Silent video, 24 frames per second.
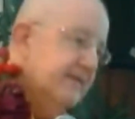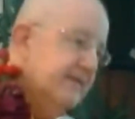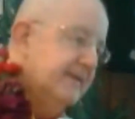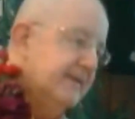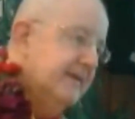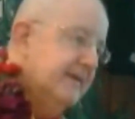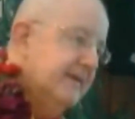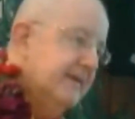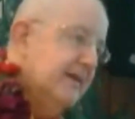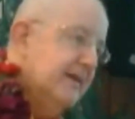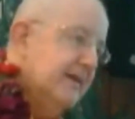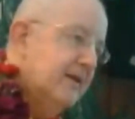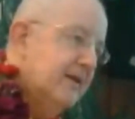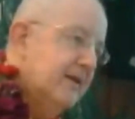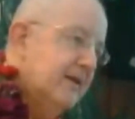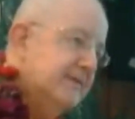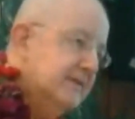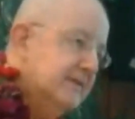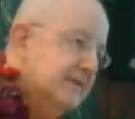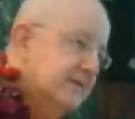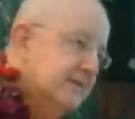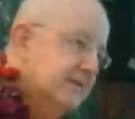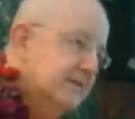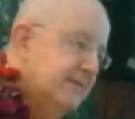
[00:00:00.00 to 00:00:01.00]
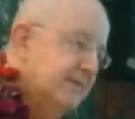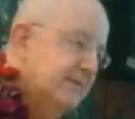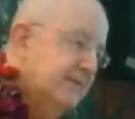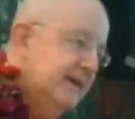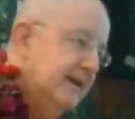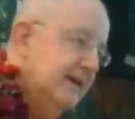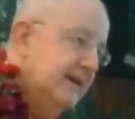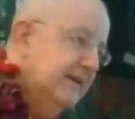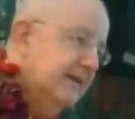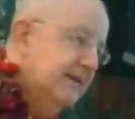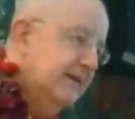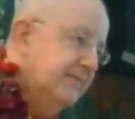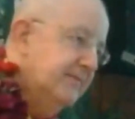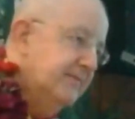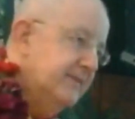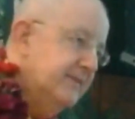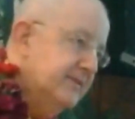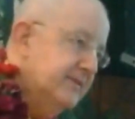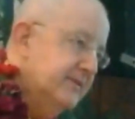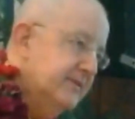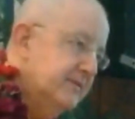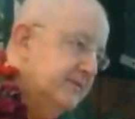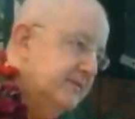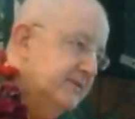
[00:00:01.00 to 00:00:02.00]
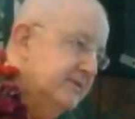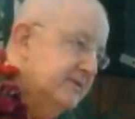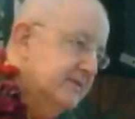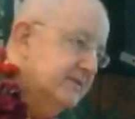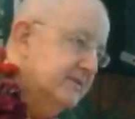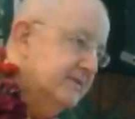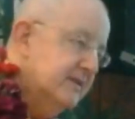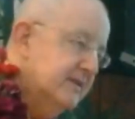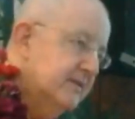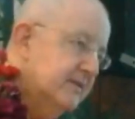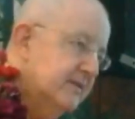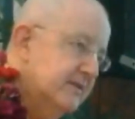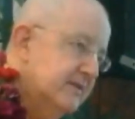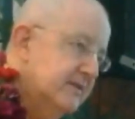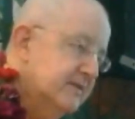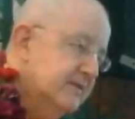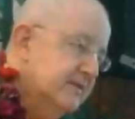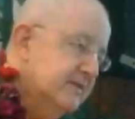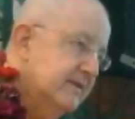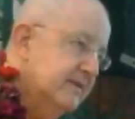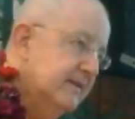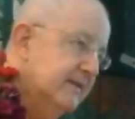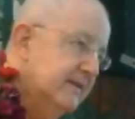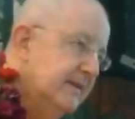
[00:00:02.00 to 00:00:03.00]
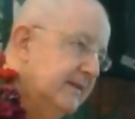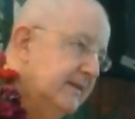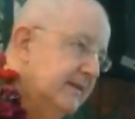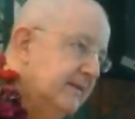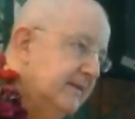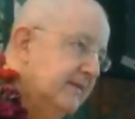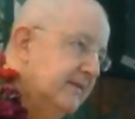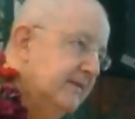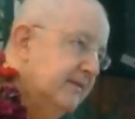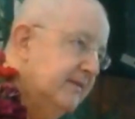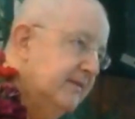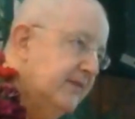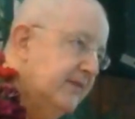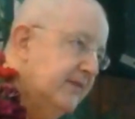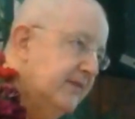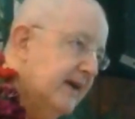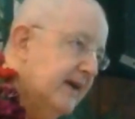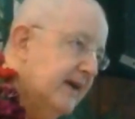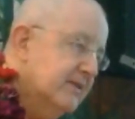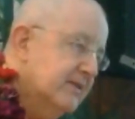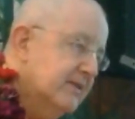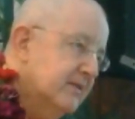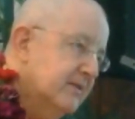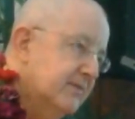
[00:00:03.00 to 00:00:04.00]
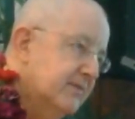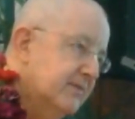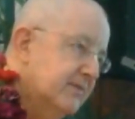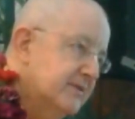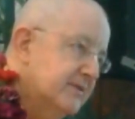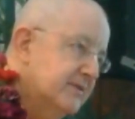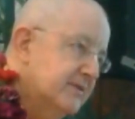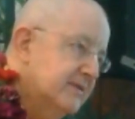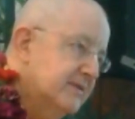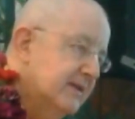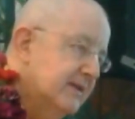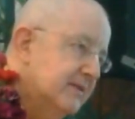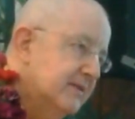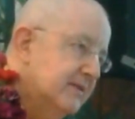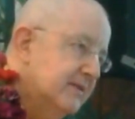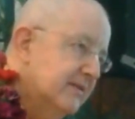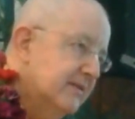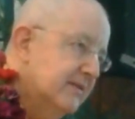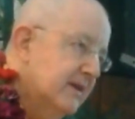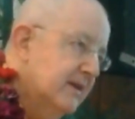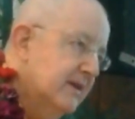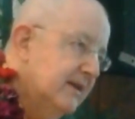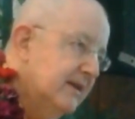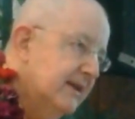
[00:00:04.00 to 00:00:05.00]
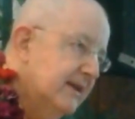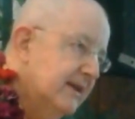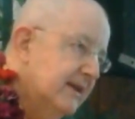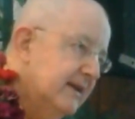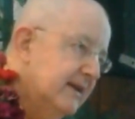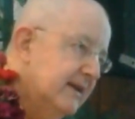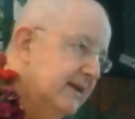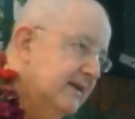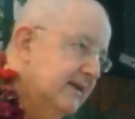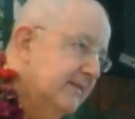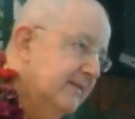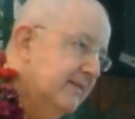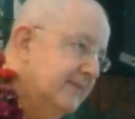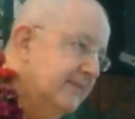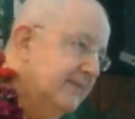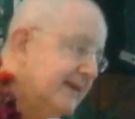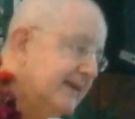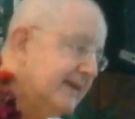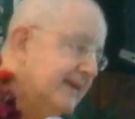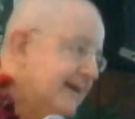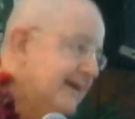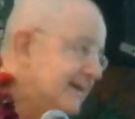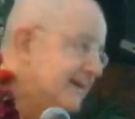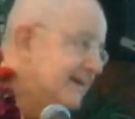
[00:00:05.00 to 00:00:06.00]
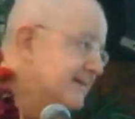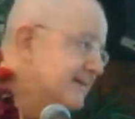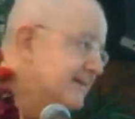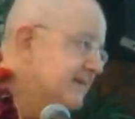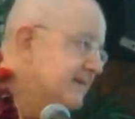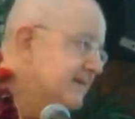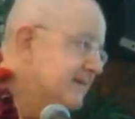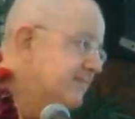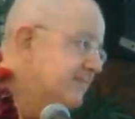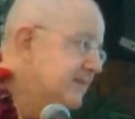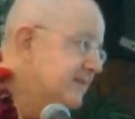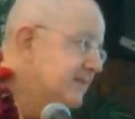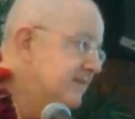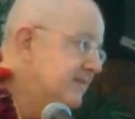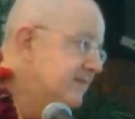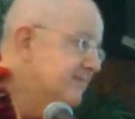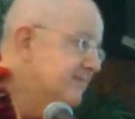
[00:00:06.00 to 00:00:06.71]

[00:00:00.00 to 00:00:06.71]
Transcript: And Narada is explaining through this narration the fact that the personality of Godhead is